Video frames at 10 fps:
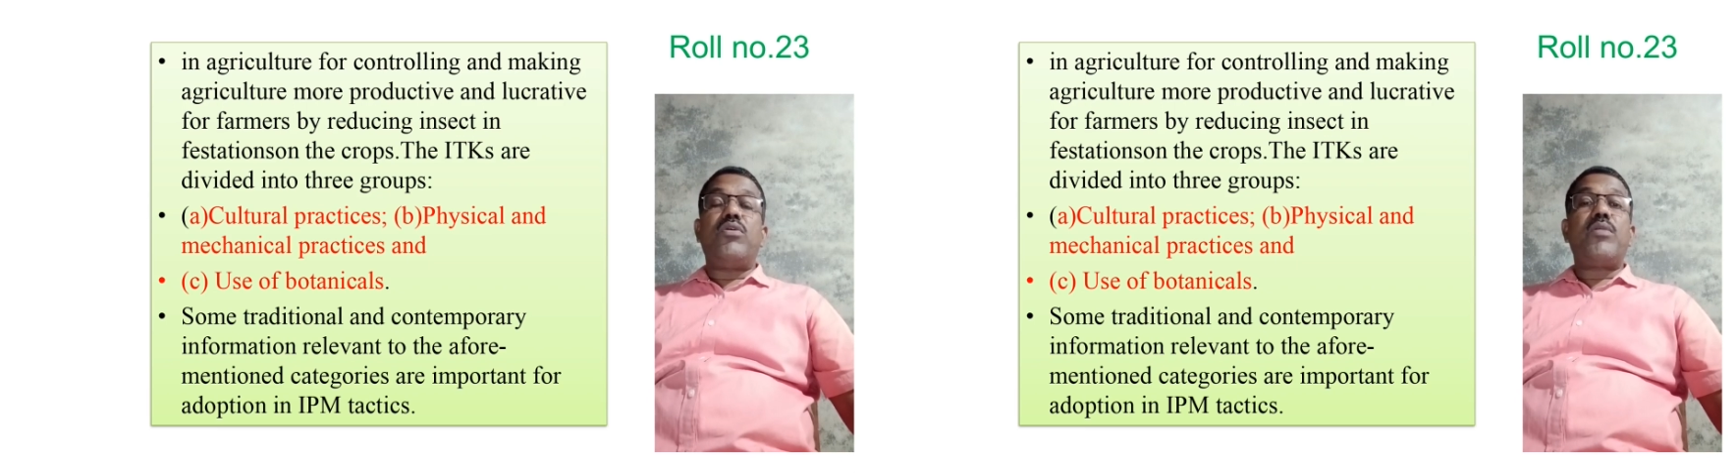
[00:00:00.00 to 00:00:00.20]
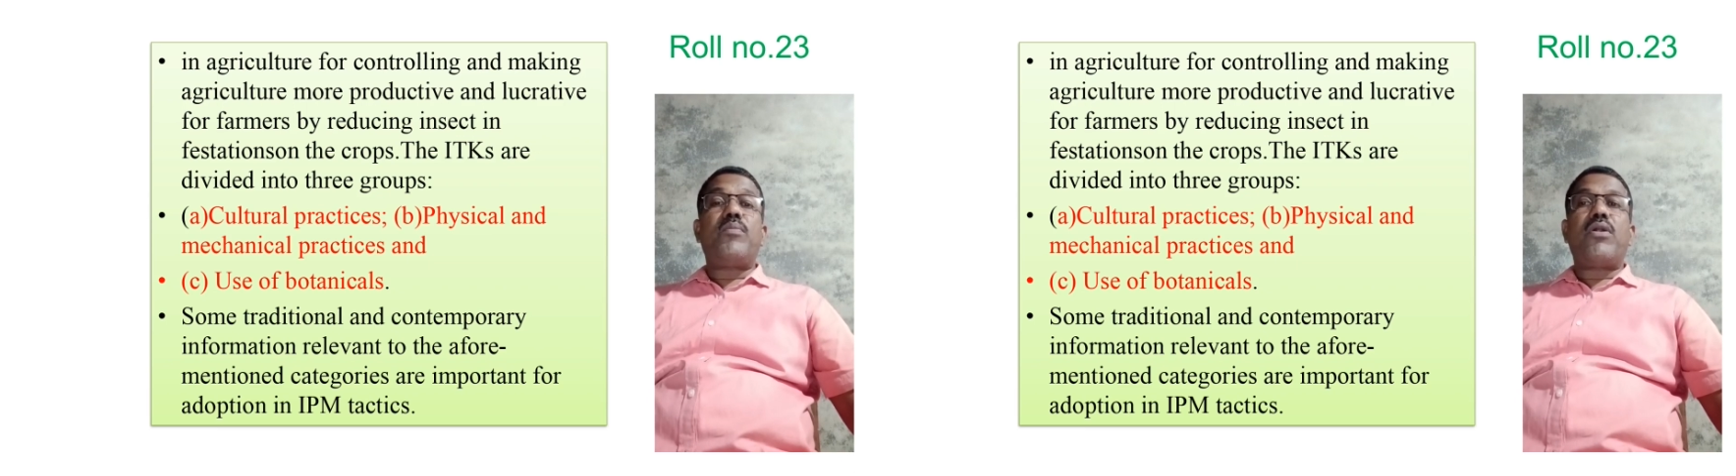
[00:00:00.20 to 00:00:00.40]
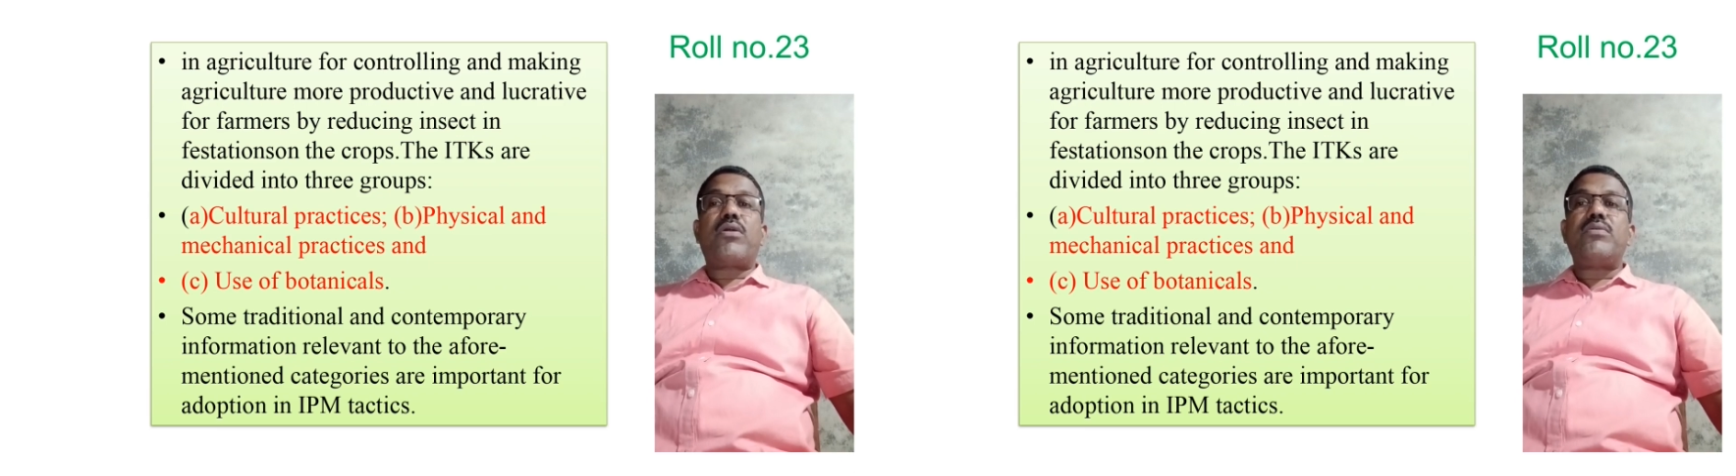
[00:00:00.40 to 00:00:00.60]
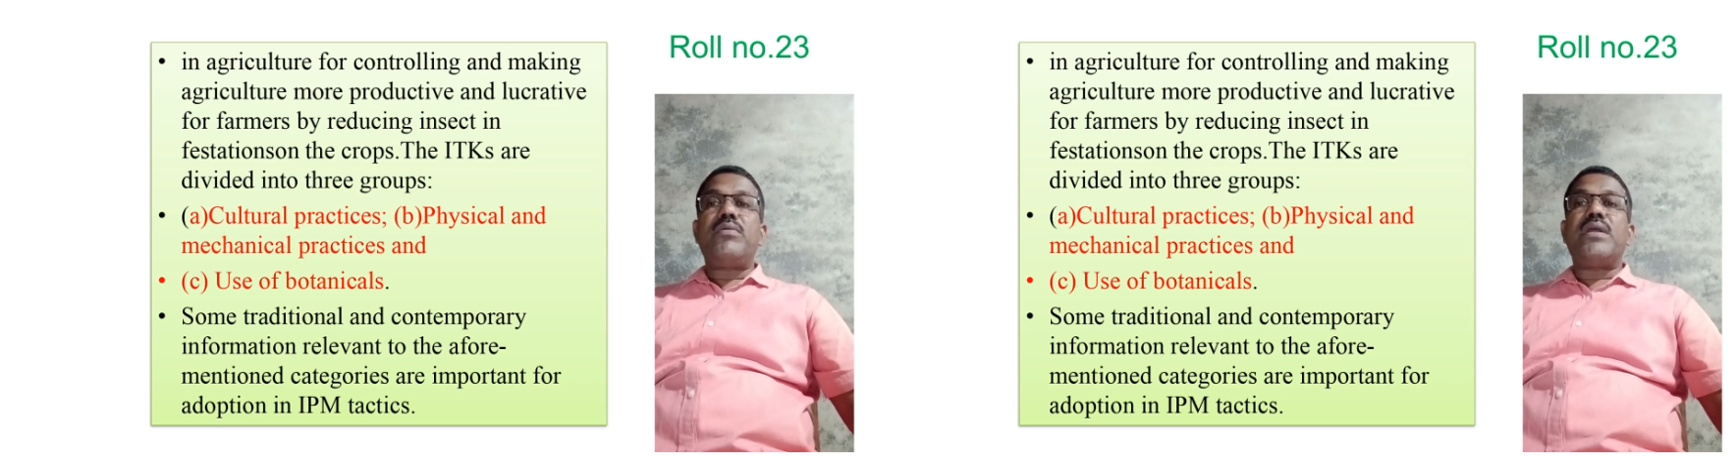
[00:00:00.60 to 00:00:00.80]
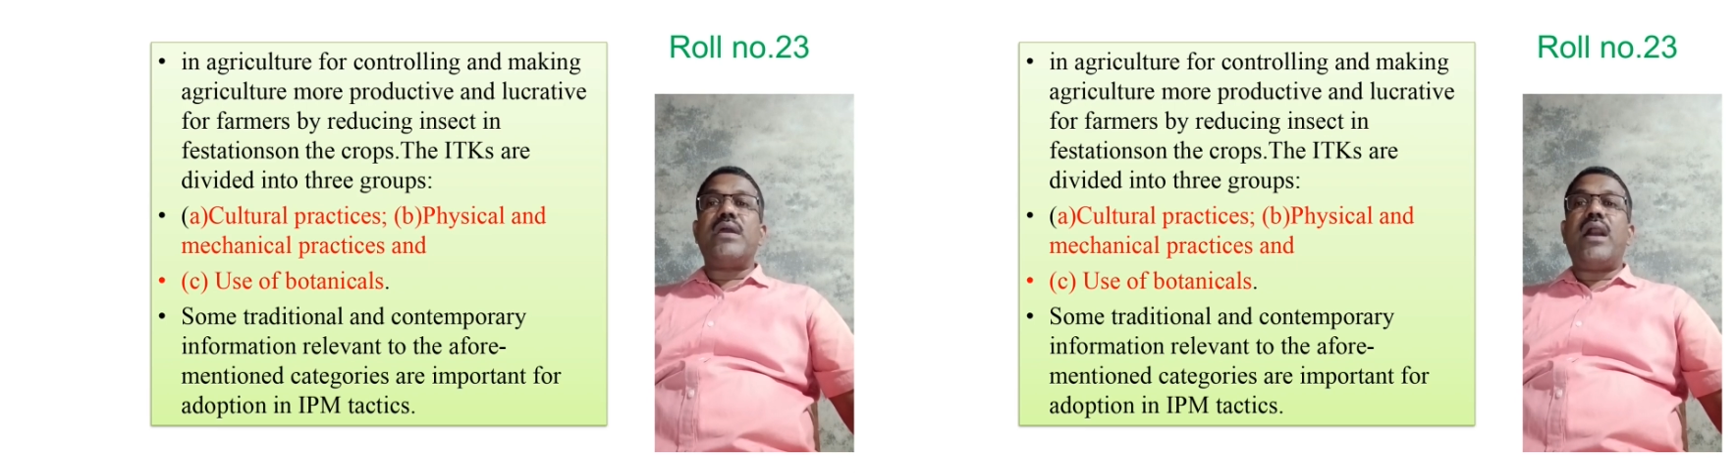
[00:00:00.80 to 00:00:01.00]

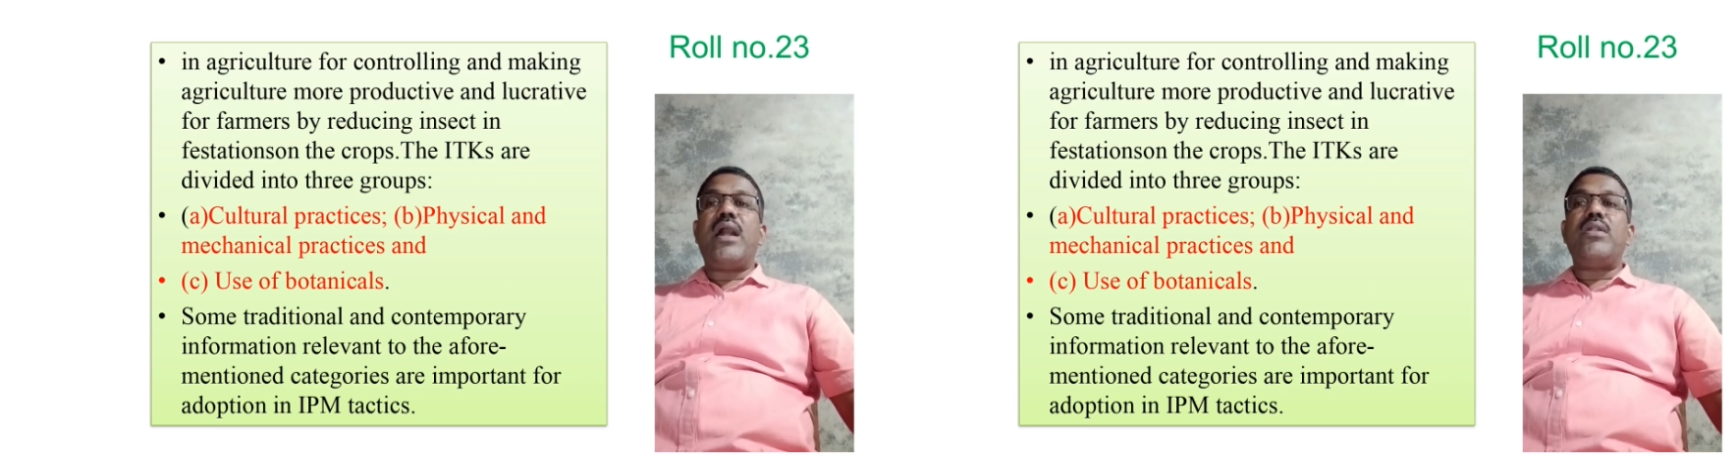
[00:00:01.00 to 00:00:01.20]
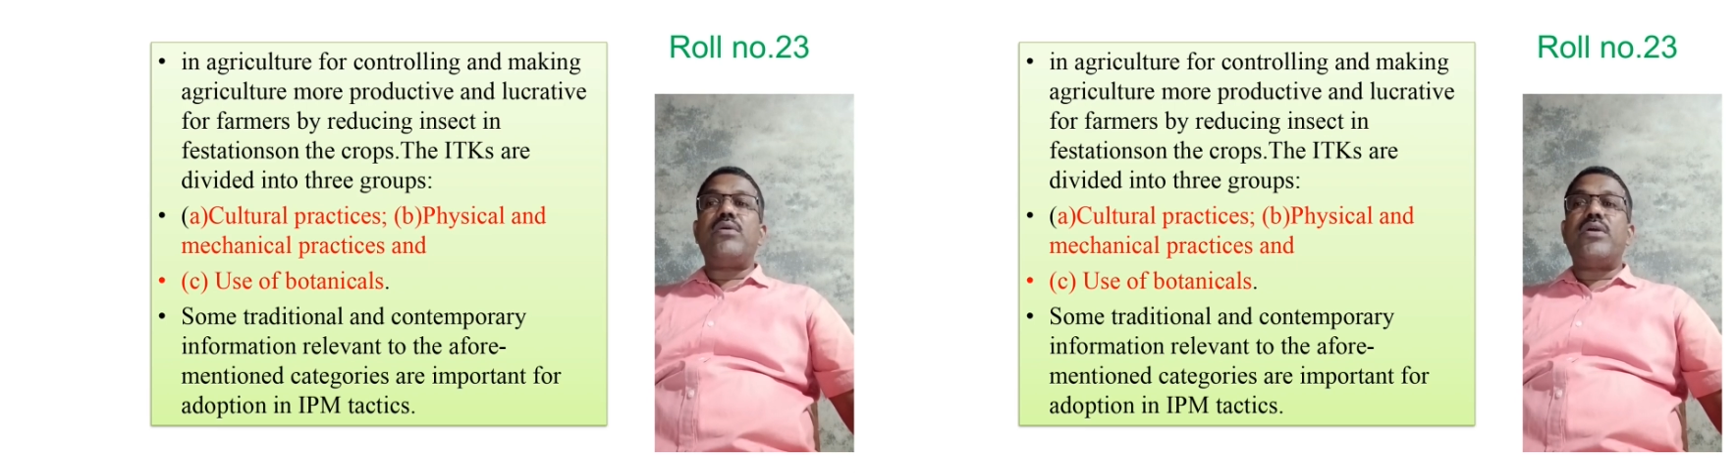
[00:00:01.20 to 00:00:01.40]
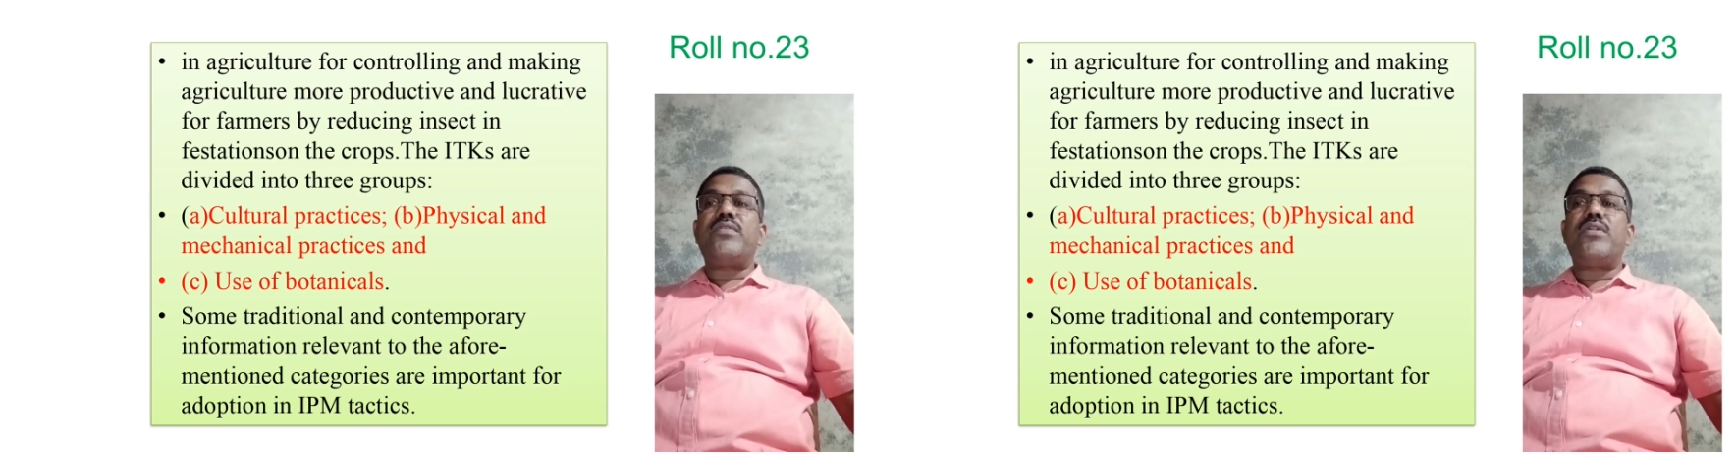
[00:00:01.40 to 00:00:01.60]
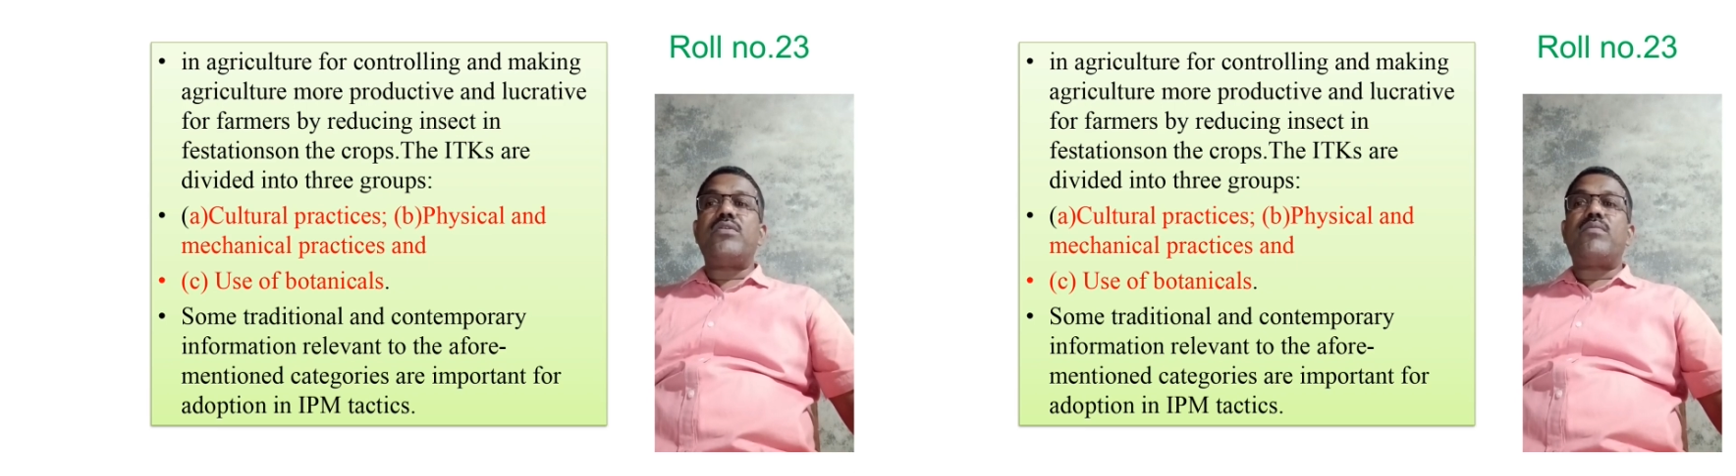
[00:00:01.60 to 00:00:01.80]
productivity and durability